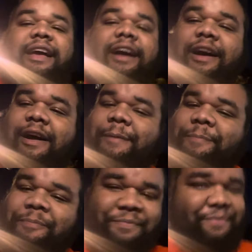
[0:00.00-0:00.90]

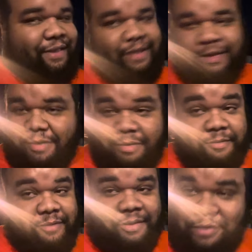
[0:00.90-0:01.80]
What
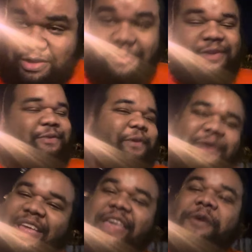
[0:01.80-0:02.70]

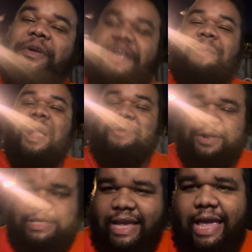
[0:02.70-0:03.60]
did Mario
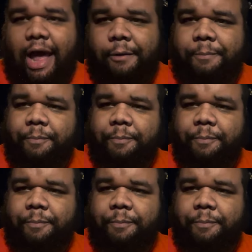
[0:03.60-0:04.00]
tell y'all?